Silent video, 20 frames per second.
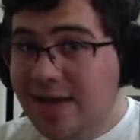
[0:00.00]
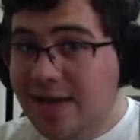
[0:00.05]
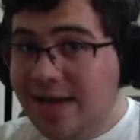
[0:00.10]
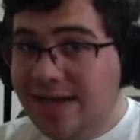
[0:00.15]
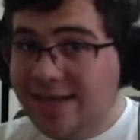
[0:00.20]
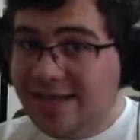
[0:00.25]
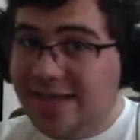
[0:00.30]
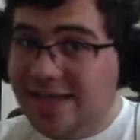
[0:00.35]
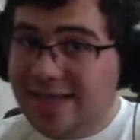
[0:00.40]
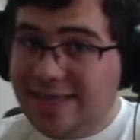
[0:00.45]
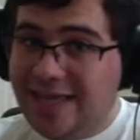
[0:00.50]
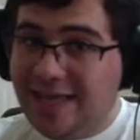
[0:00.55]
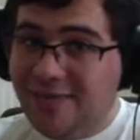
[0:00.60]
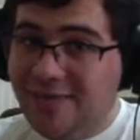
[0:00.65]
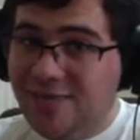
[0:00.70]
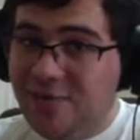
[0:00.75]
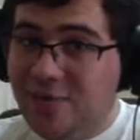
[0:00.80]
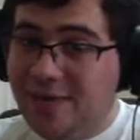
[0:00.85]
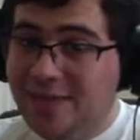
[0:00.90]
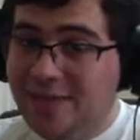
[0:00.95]
Click that
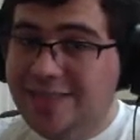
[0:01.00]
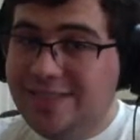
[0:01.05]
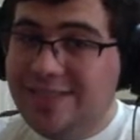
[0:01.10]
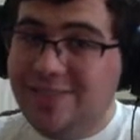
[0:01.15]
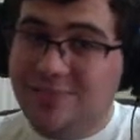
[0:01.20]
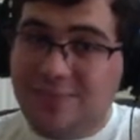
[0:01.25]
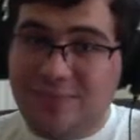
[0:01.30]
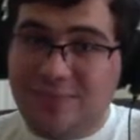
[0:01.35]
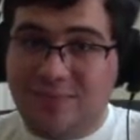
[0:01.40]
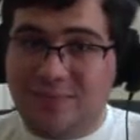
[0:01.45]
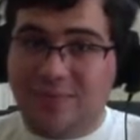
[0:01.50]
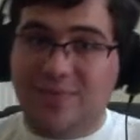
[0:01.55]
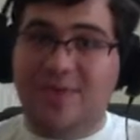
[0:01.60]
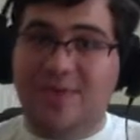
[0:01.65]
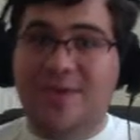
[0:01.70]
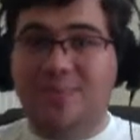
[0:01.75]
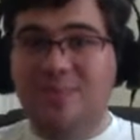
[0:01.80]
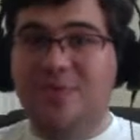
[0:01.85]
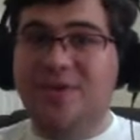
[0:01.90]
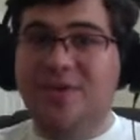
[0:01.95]
for us. We'd
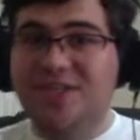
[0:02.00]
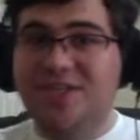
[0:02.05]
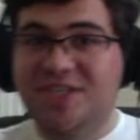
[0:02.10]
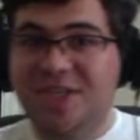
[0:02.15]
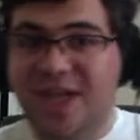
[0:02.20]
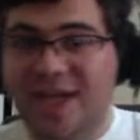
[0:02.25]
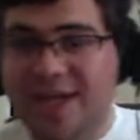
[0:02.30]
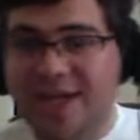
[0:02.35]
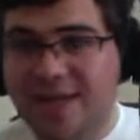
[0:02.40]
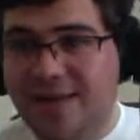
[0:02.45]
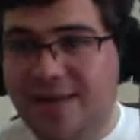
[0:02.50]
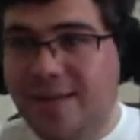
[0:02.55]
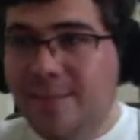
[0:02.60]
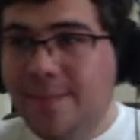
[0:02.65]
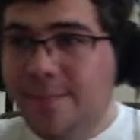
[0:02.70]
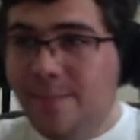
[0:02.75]
really appreciate it.